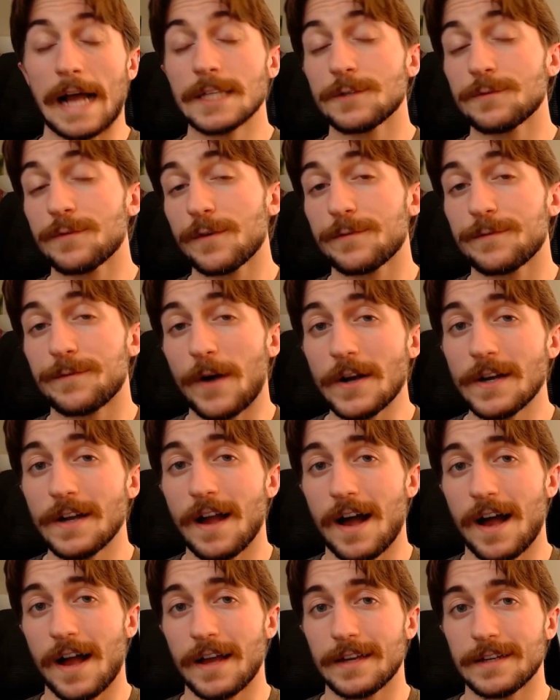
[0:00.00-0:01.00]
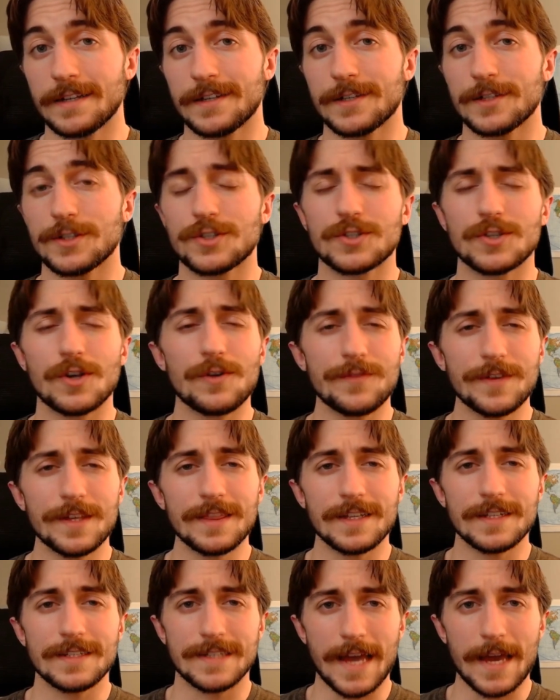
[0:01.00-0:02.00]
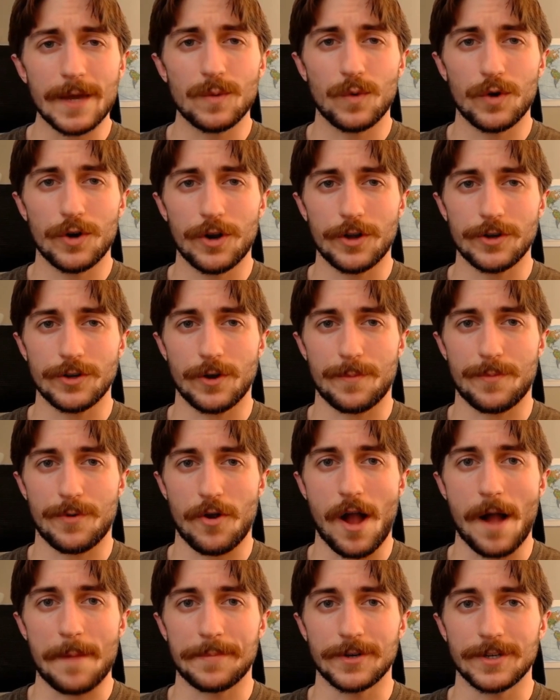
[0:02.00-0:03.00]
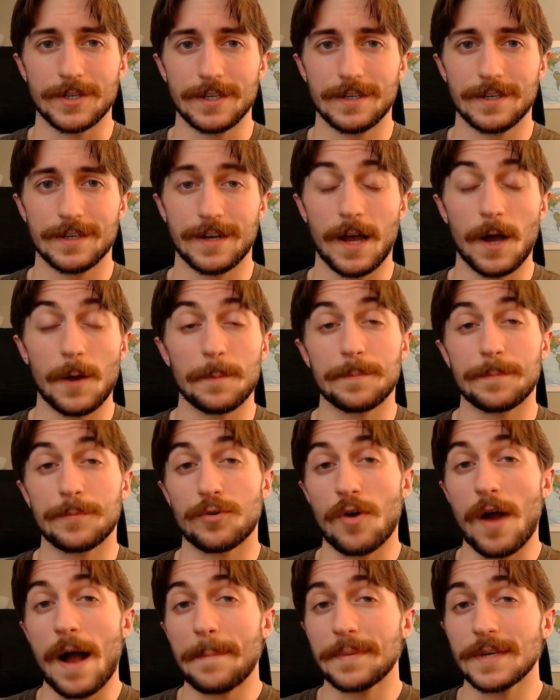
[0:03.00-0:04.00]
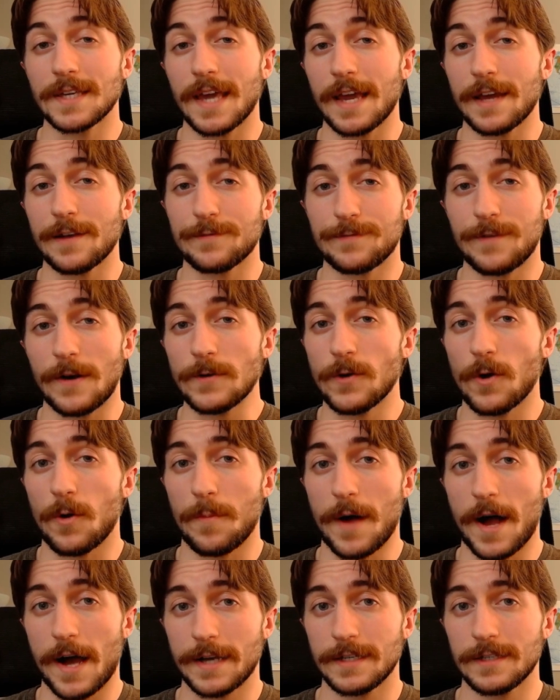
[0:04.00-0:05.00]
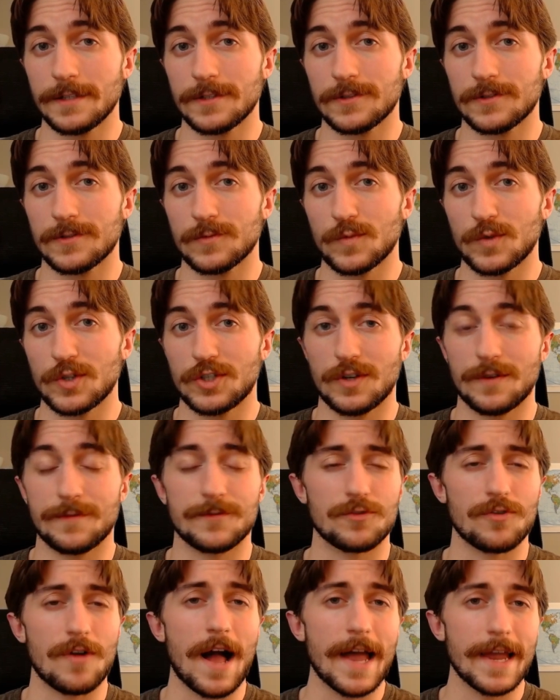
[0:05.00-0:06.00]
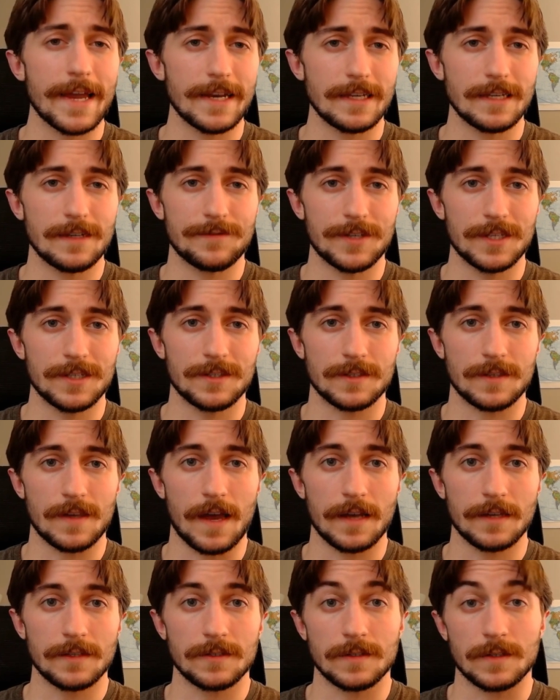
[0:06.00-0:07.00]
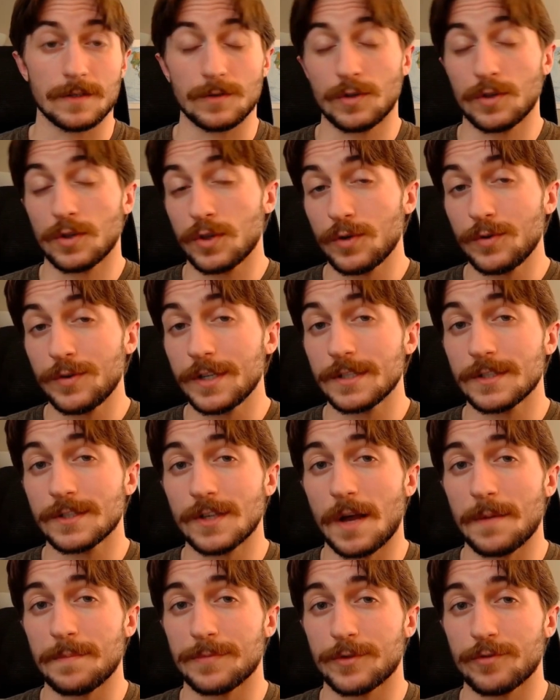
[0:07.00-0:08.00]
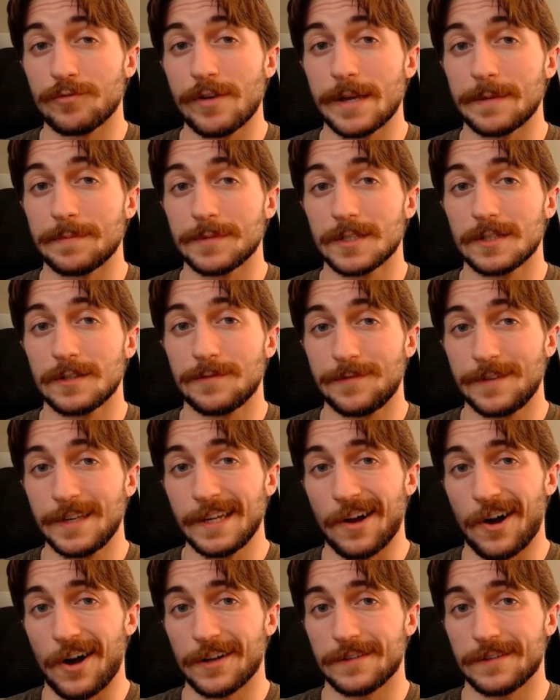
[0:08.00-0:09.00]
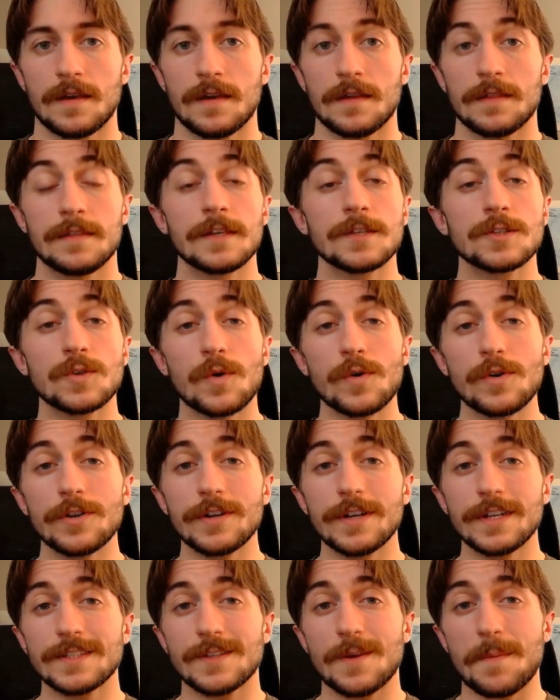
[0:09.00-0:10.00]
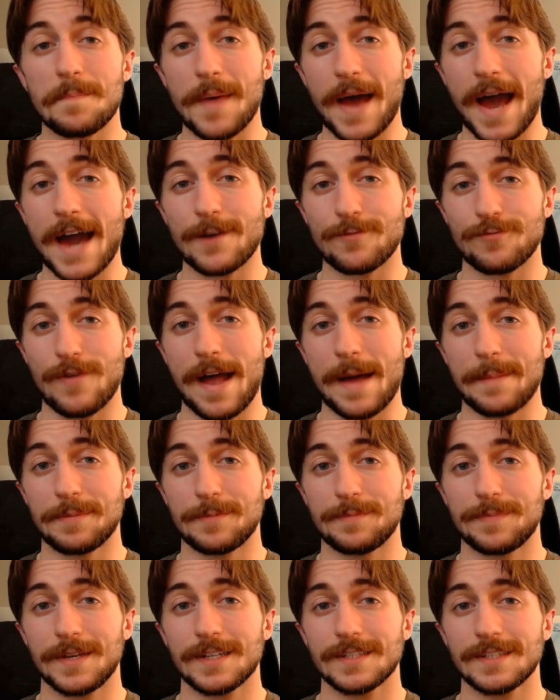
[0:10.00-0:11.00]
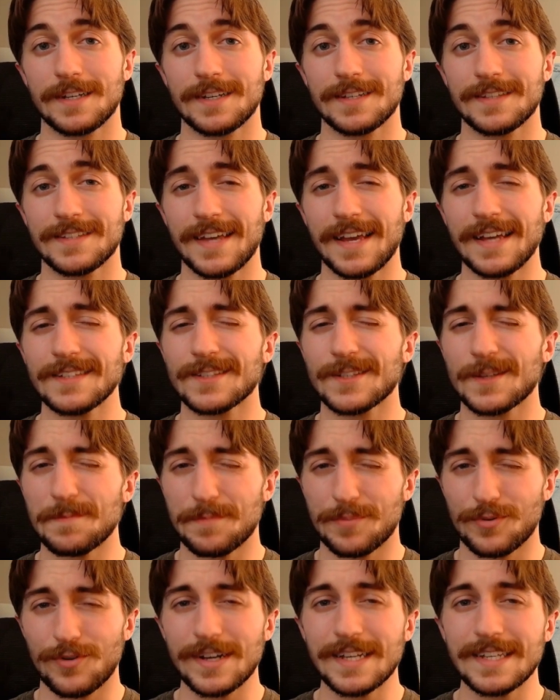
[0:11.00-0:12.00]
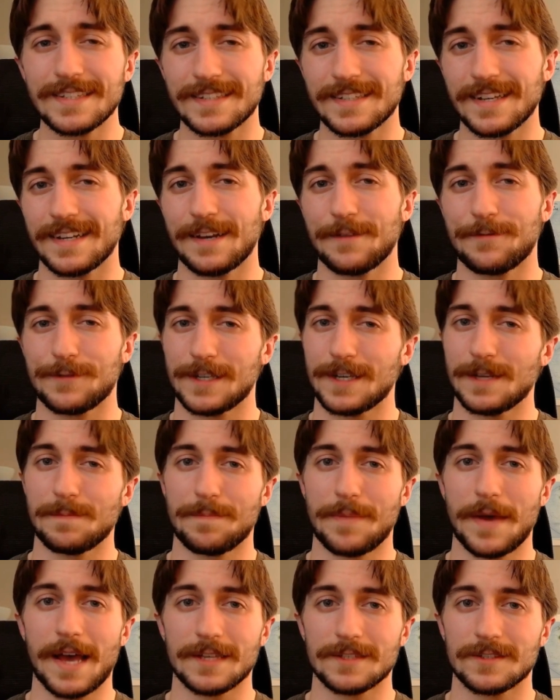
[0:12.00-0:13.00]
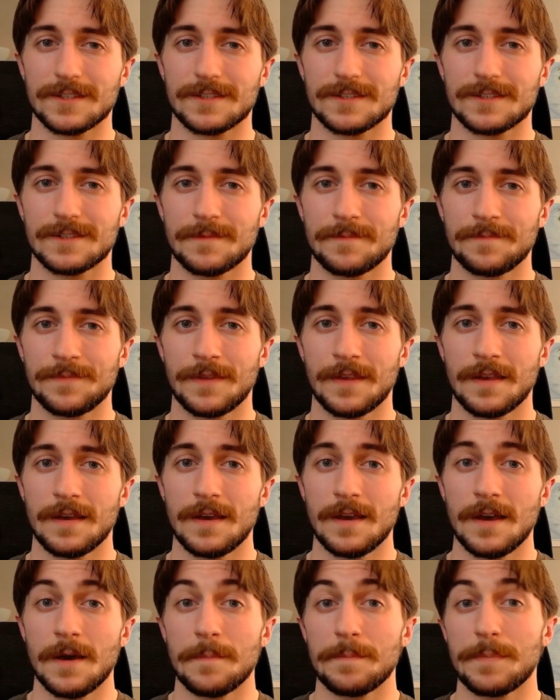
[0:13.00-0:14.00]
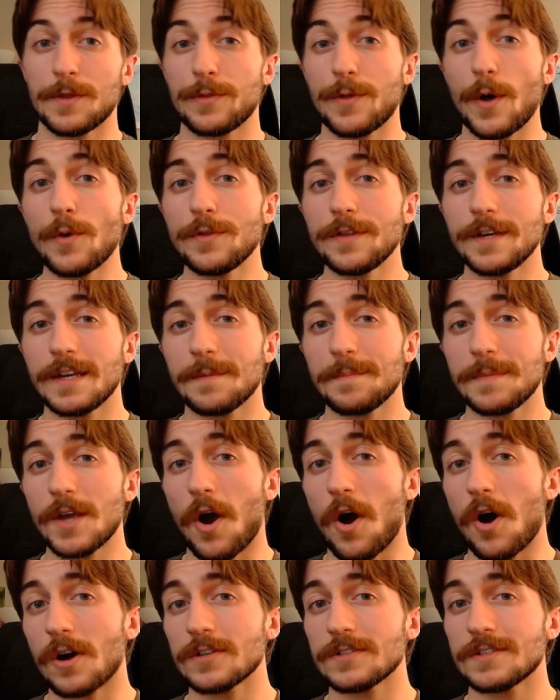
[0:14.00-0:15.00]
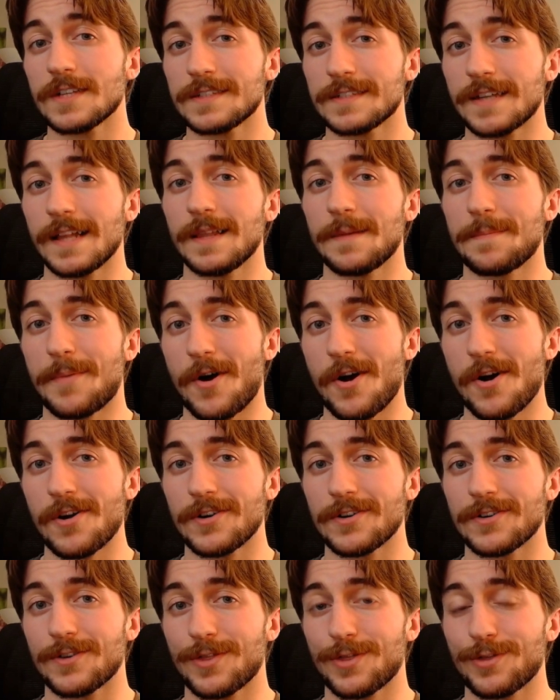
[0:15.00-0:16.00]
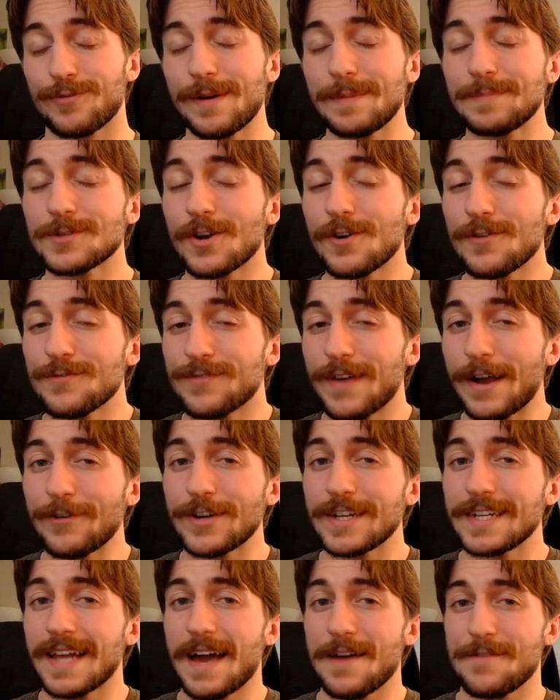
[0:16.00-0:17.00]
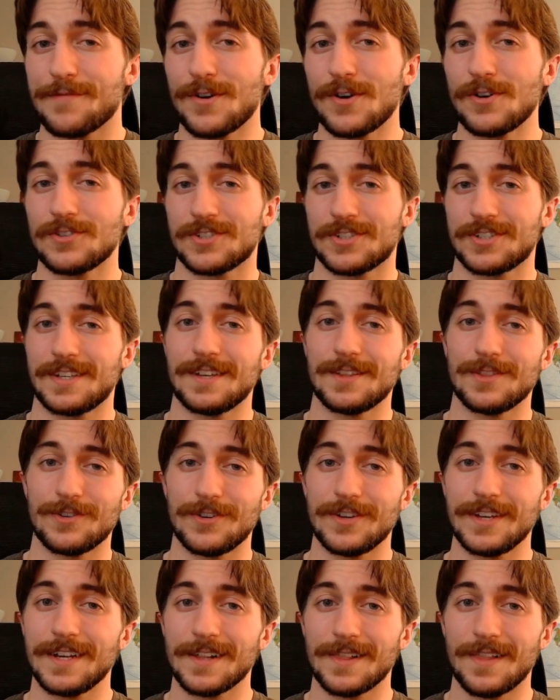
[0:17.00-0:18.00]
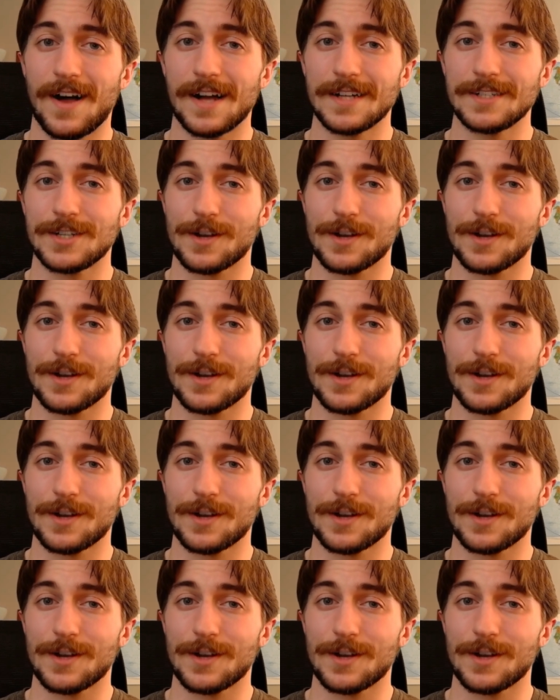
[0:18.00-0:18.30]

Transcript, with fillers: for fungi, conserving the dead wood on your property can help propagate fungal bodies, which a variety of insects, including some thrips, feed on. This order gets a bad rep because it contains some pretty significant pests. But though they can be hard to tell apart, thrips are very diverse in their ecologic